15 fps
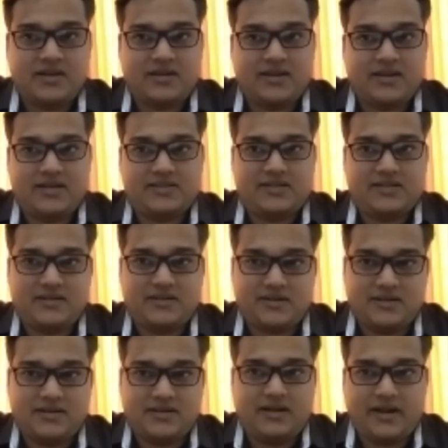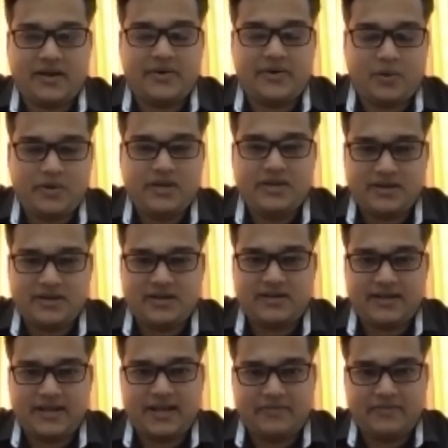I said, I normally
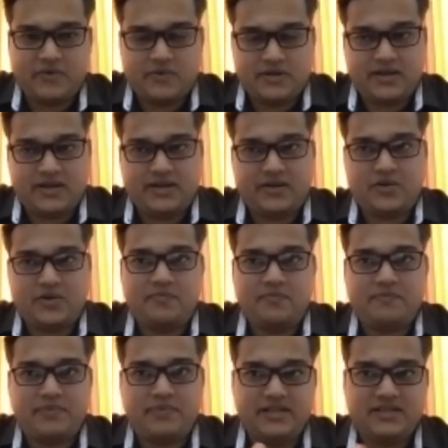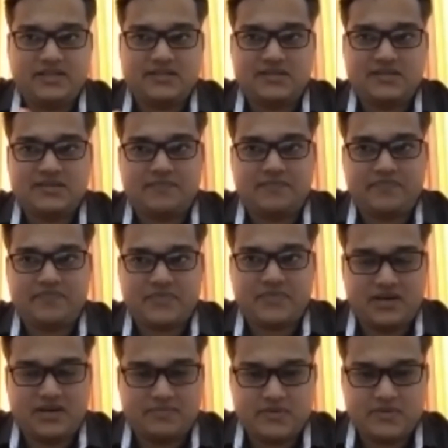tell everyone, like, please
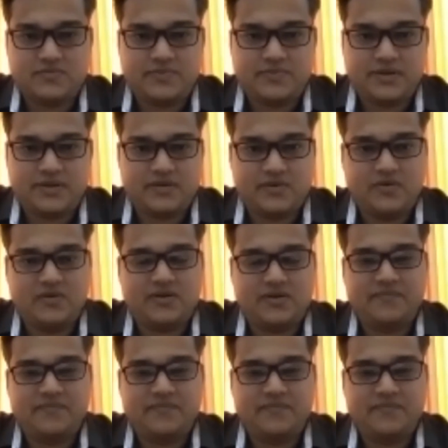come to Supreme Court,